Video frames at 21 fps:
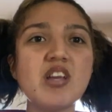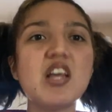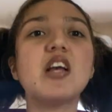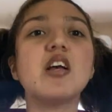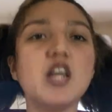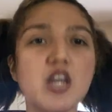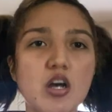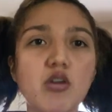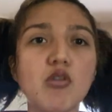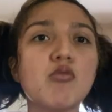
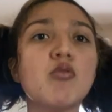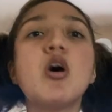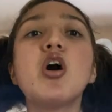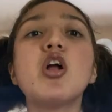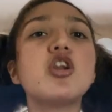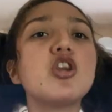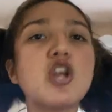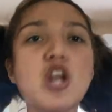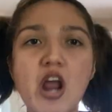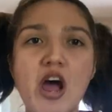
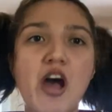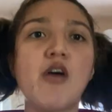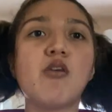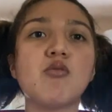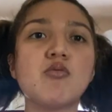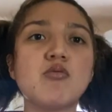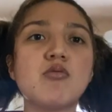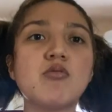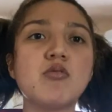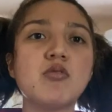
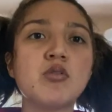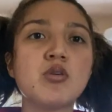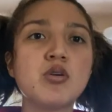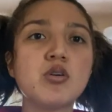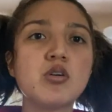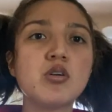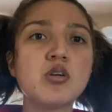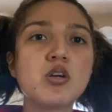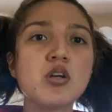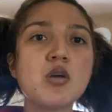
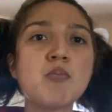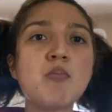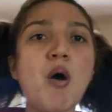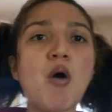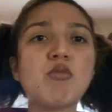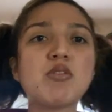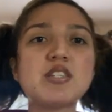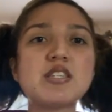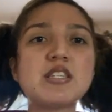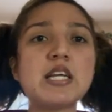Come
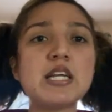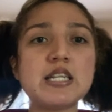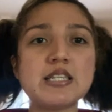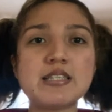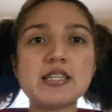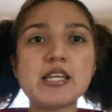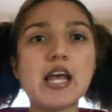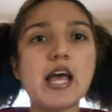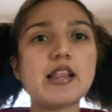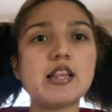on, let's get it
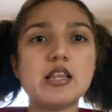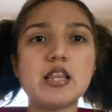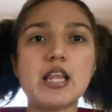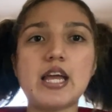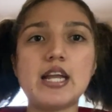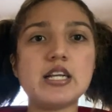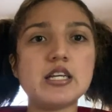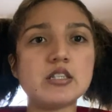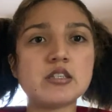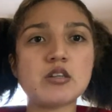together,
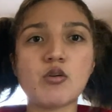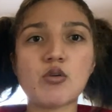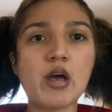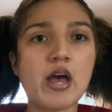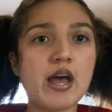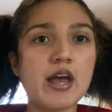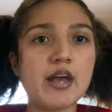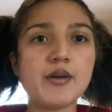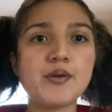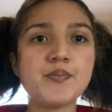ladies,
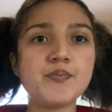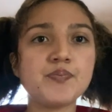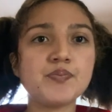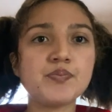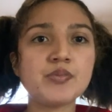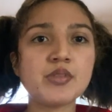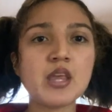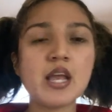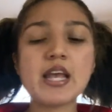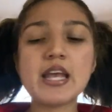okay?
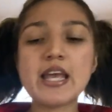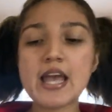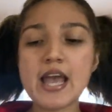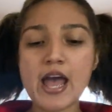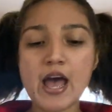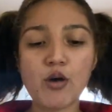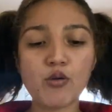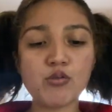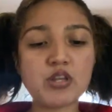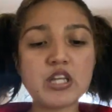Get
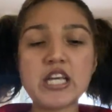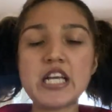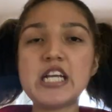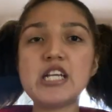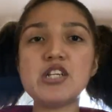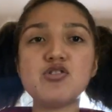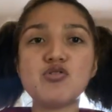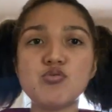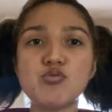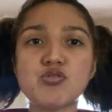healthy.
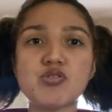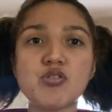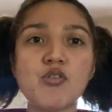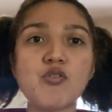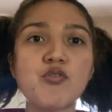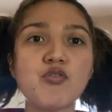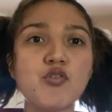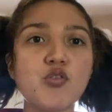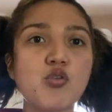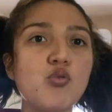Eat you some
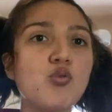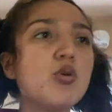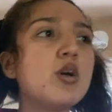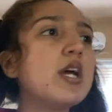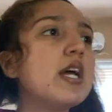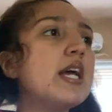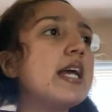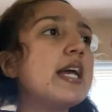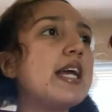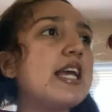fruit.
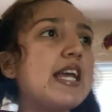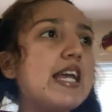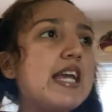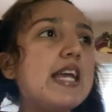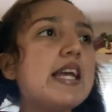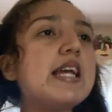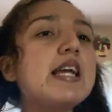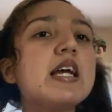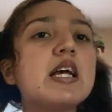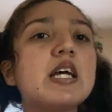
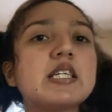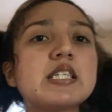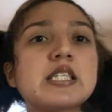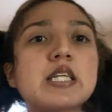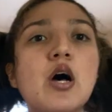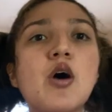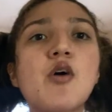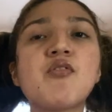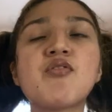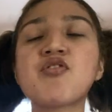Eat
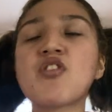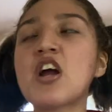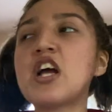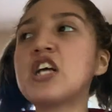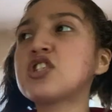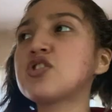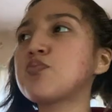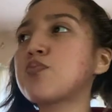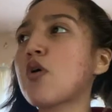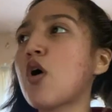some
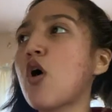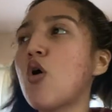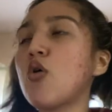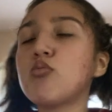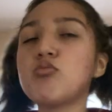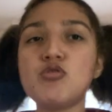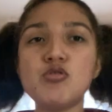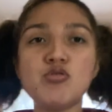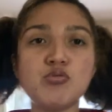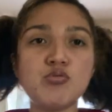fresh
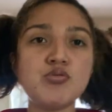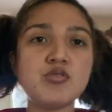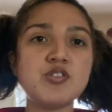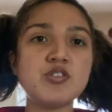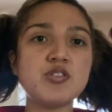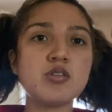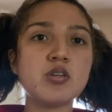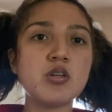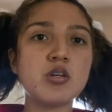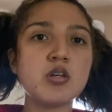
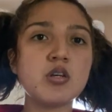produce.